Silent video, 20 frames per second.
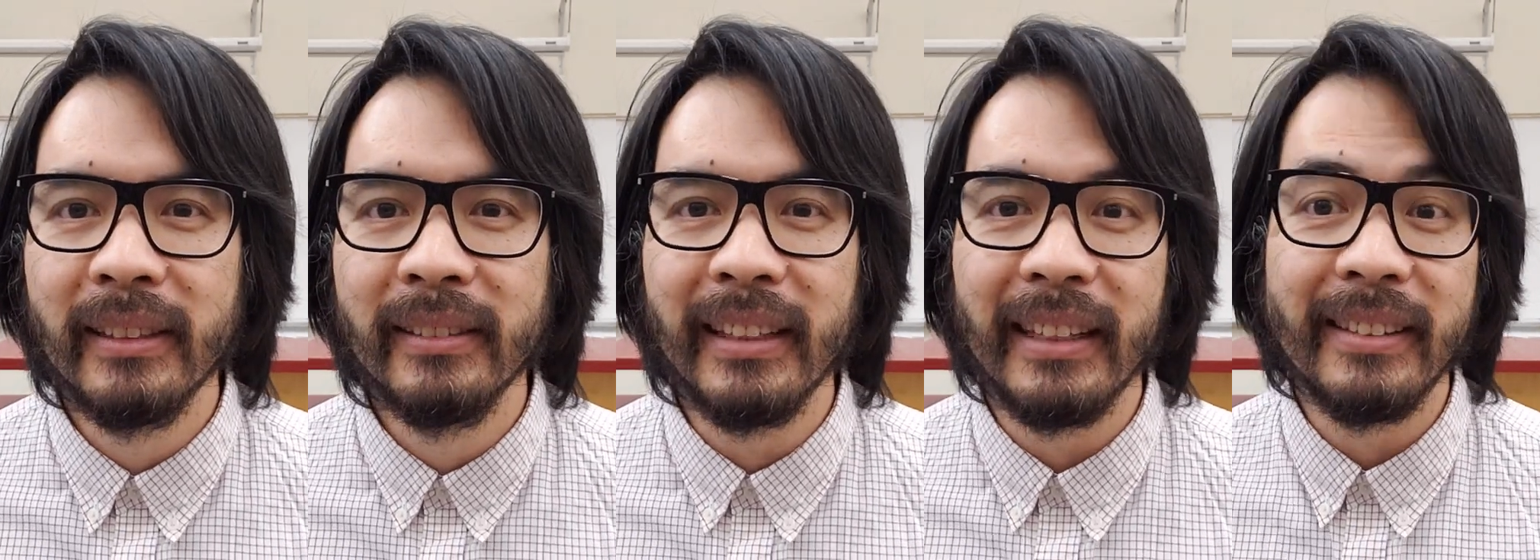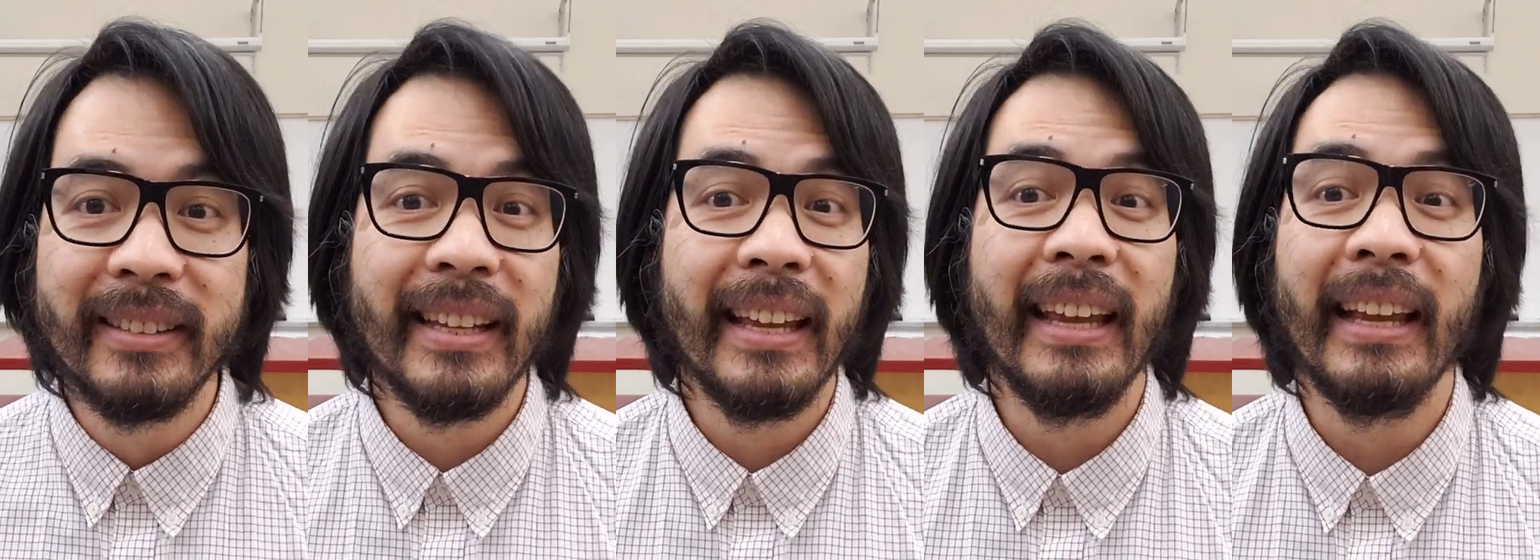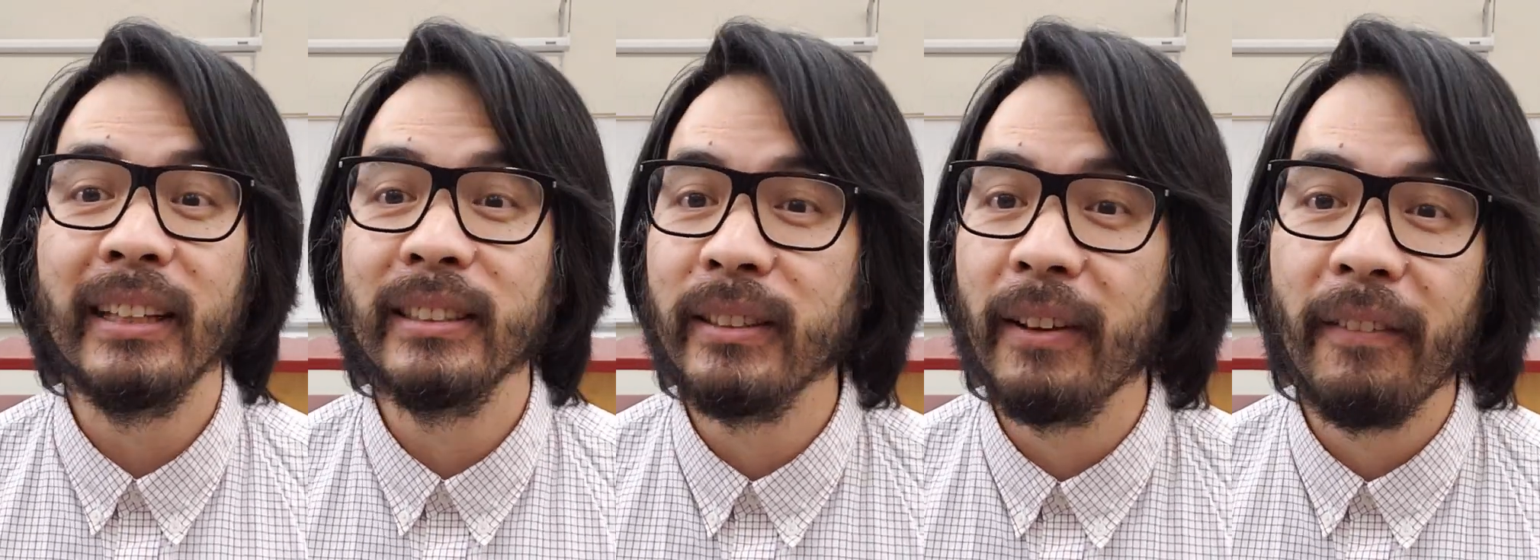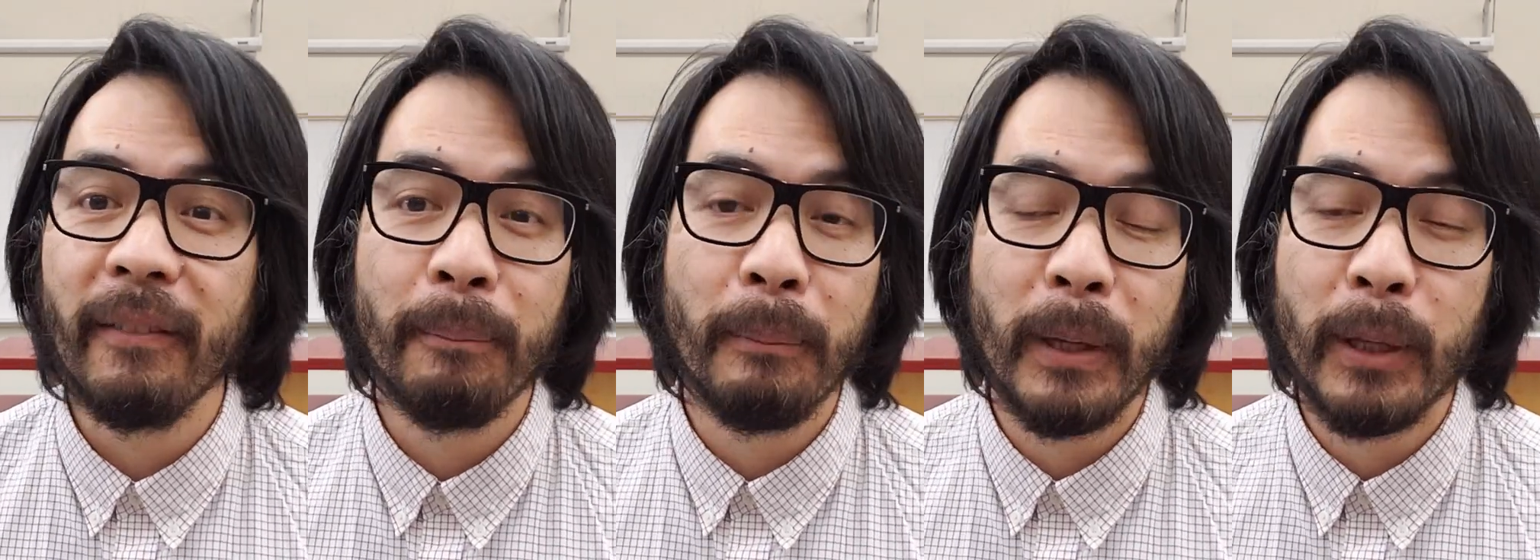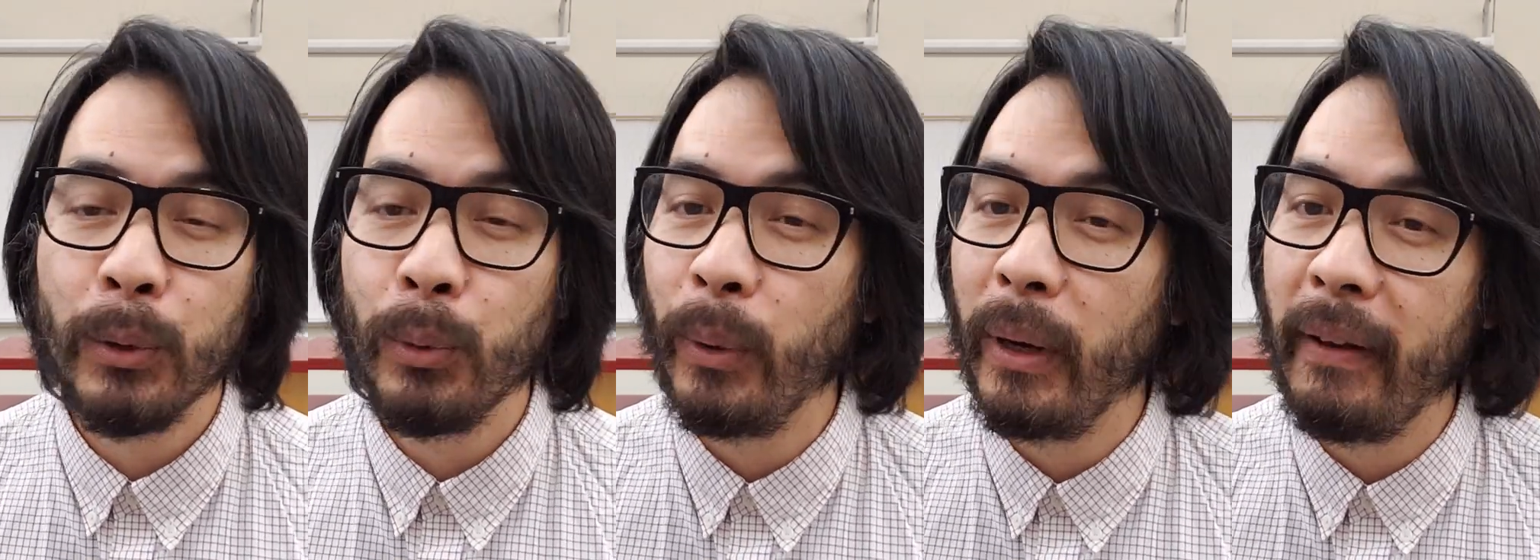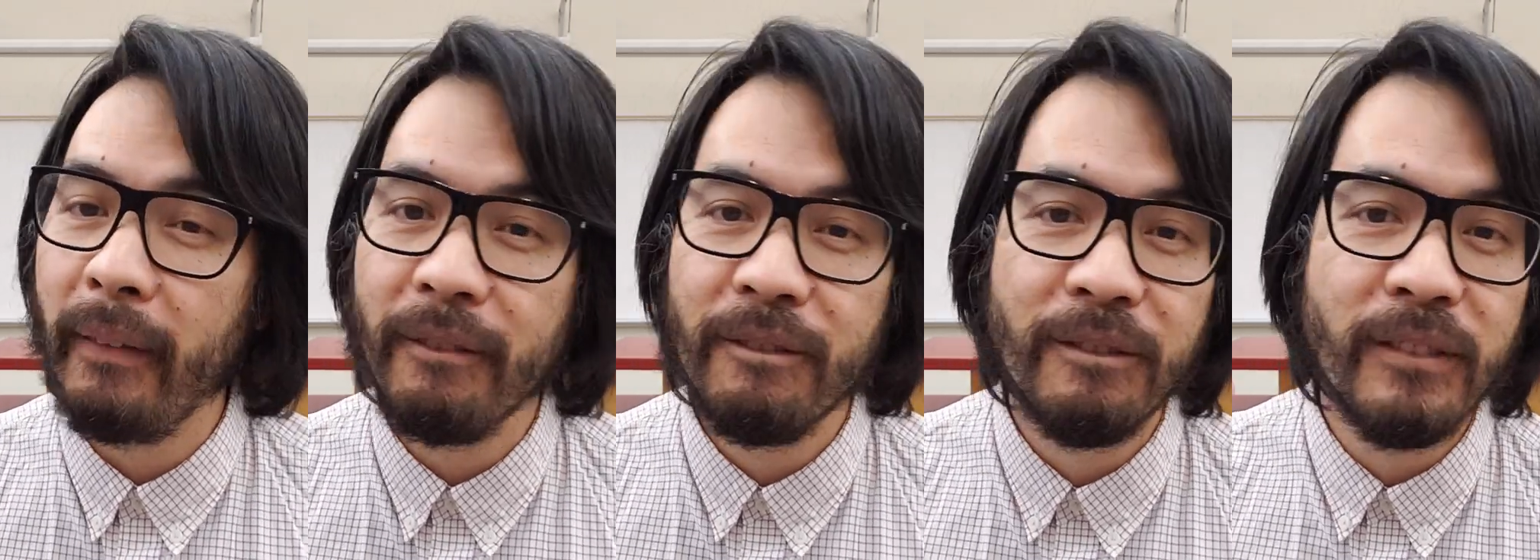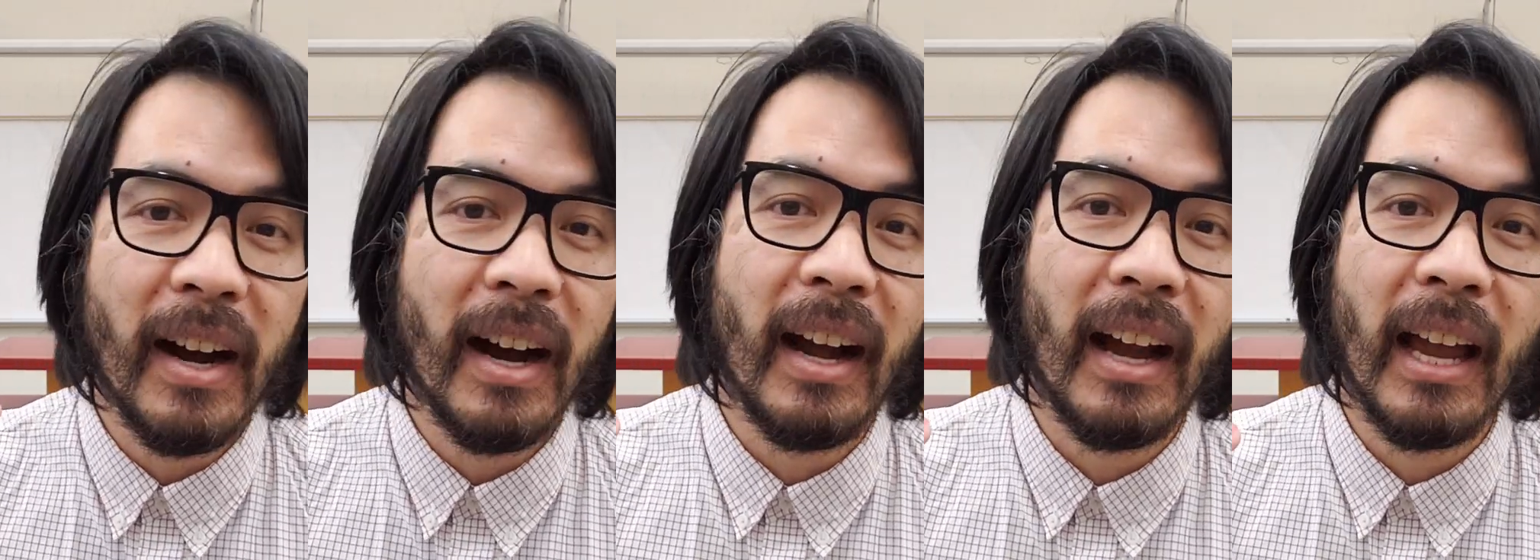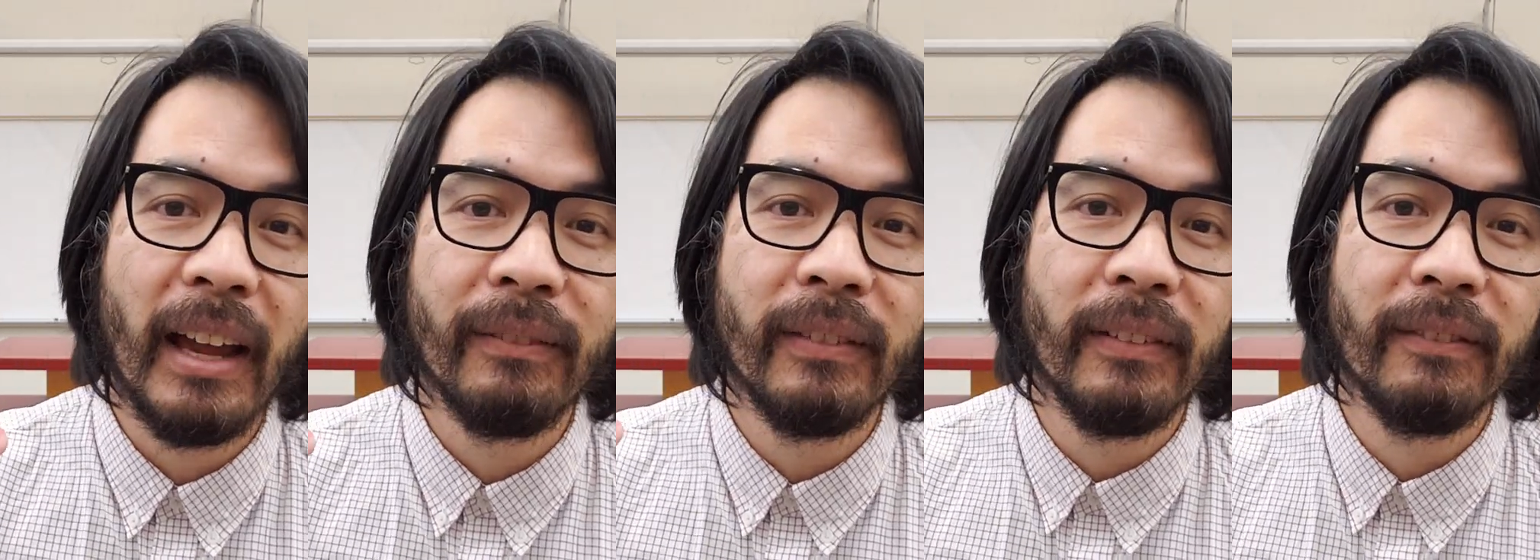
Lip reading: that takes between 5